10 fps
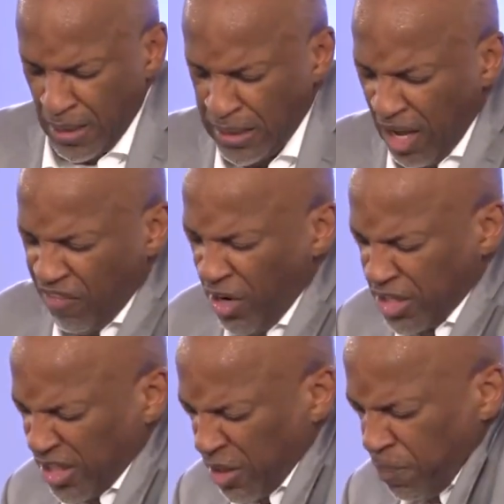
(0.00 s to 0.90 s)
Love her
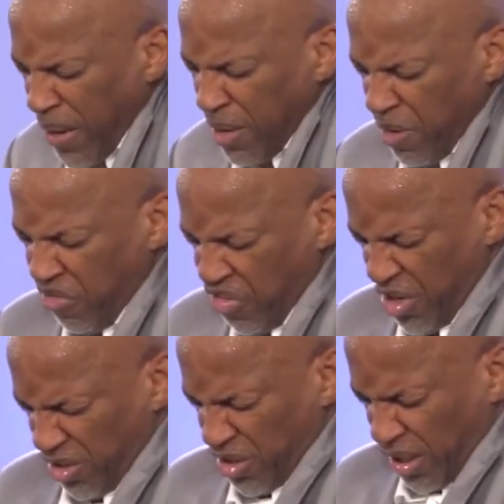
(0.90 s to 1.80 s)
till the baby
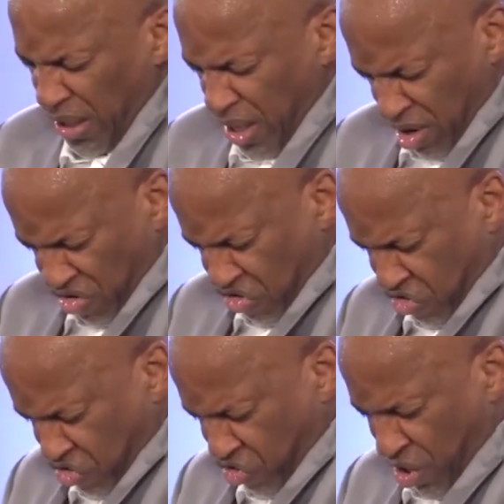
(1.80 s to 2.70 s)
feels the
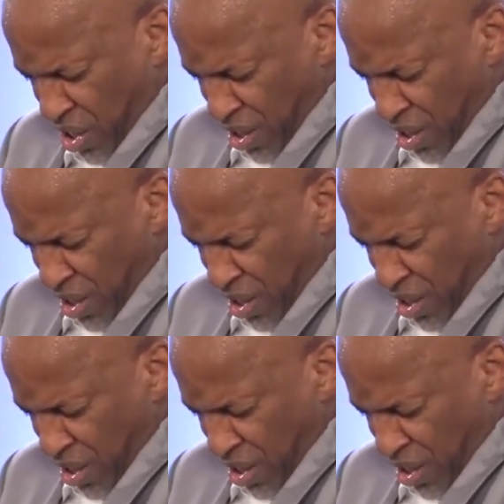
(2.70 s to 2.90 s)
love.